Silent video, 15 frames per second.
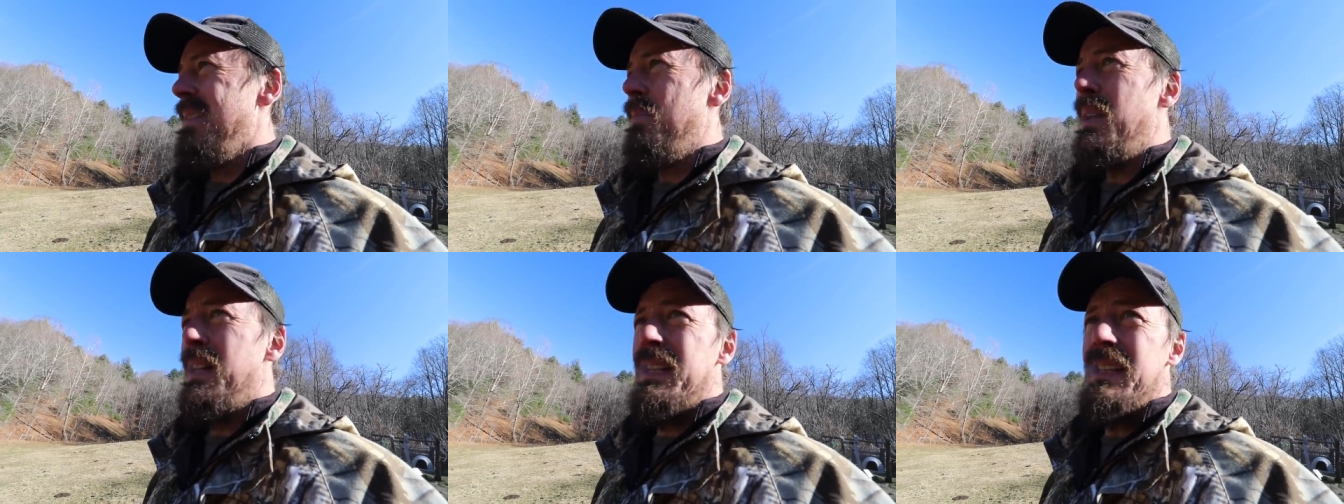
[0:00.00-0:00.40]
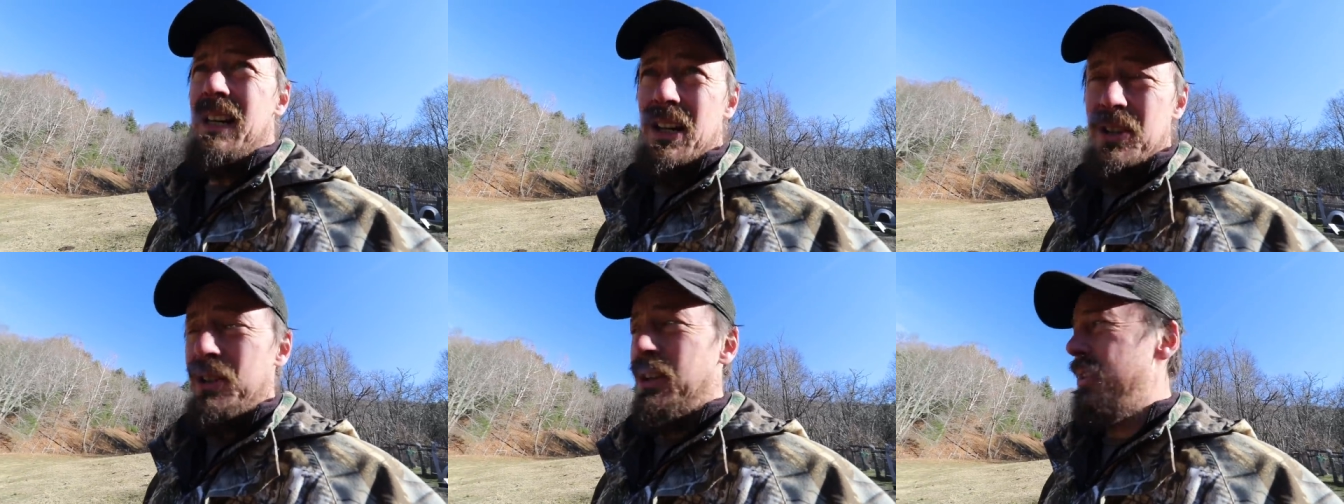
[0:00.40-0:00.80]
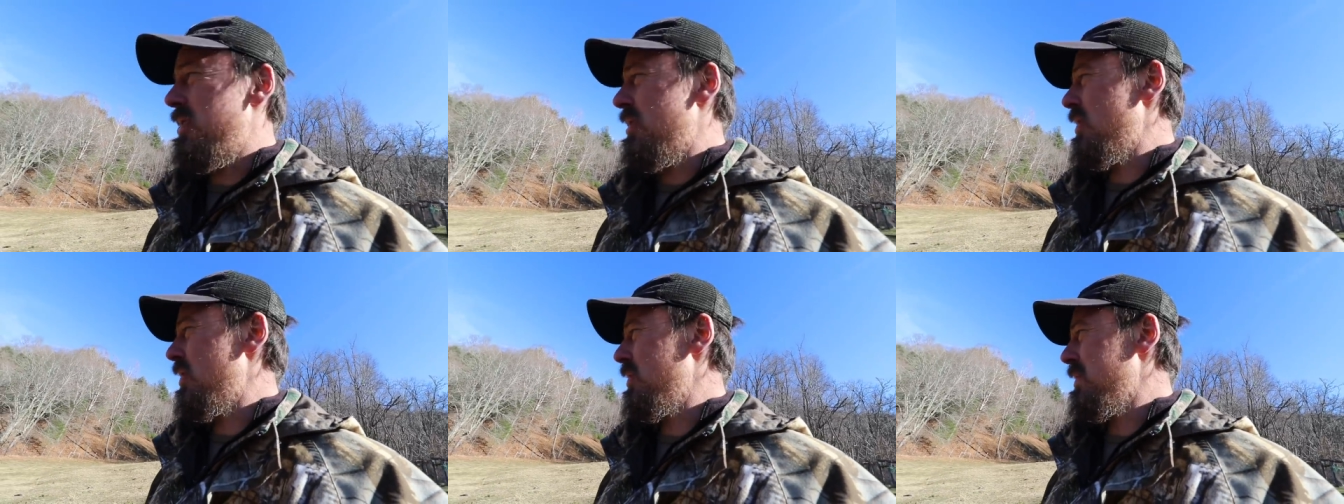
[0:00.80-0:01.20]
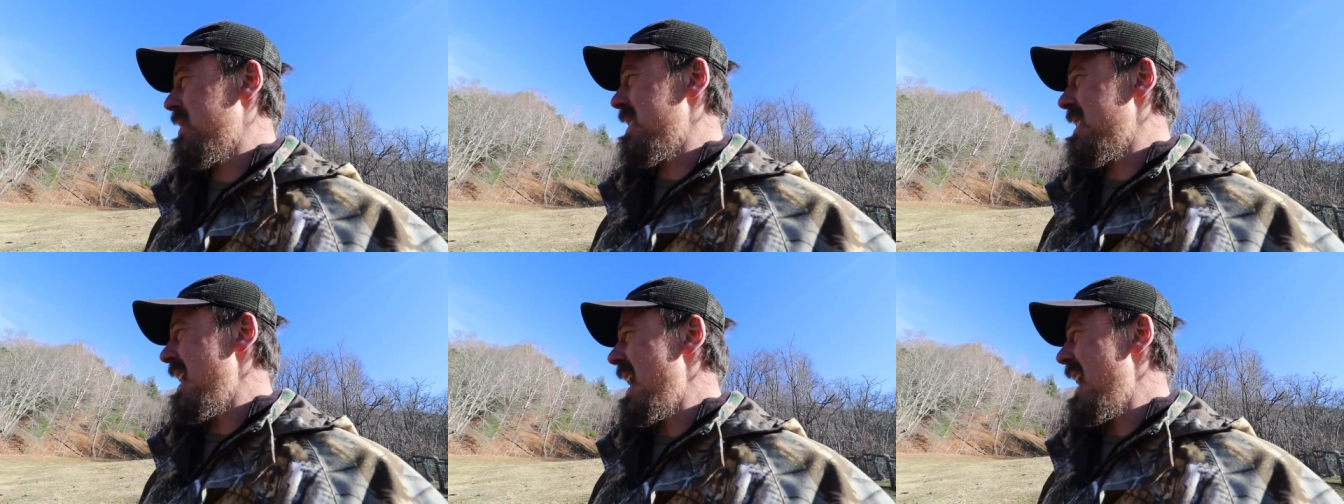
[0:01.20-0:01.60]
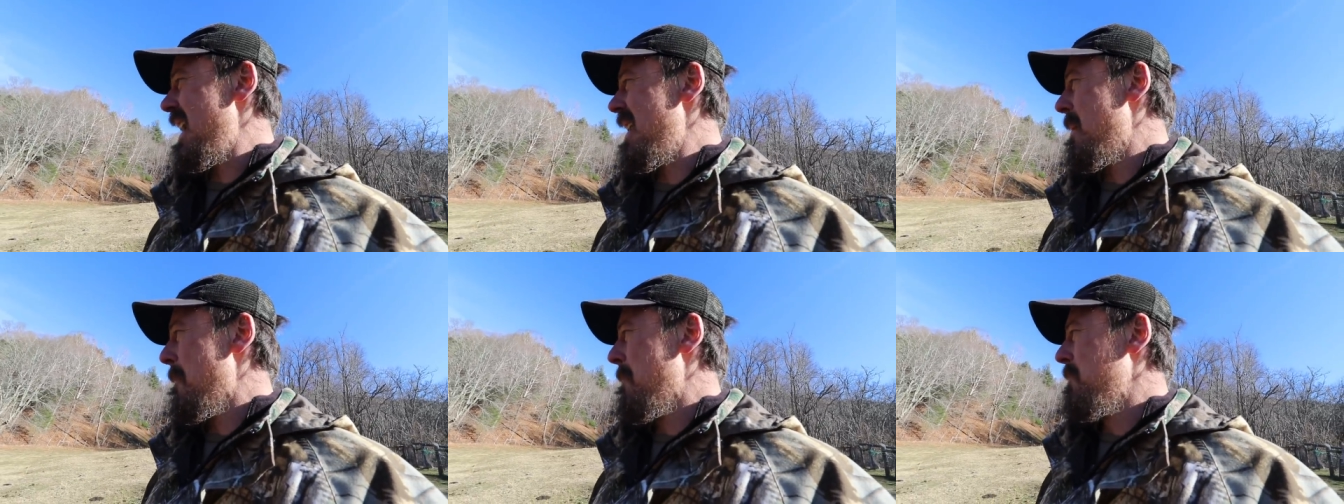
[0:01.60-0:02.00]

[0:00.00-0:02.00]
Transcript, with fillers: But the other concern was that